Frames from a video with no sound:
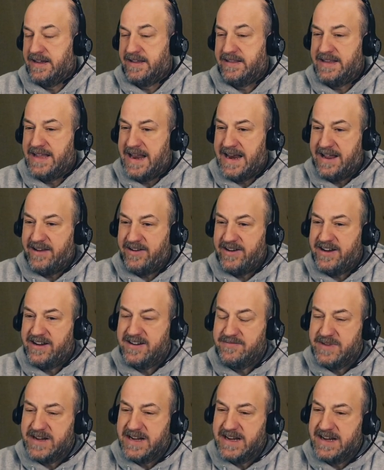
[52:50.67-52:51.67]
not out here,
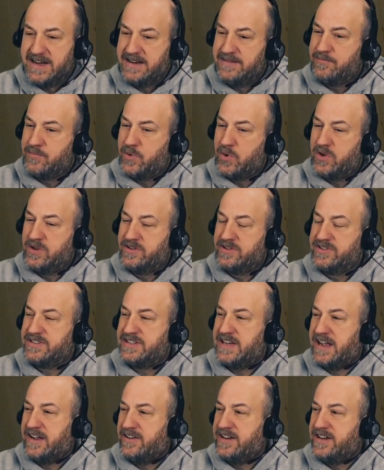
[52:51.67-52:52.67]
man. Boilers
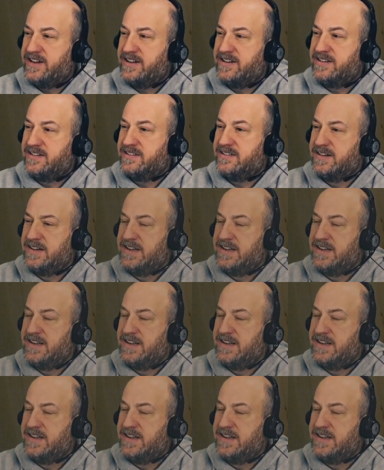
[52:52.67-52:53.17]
out here,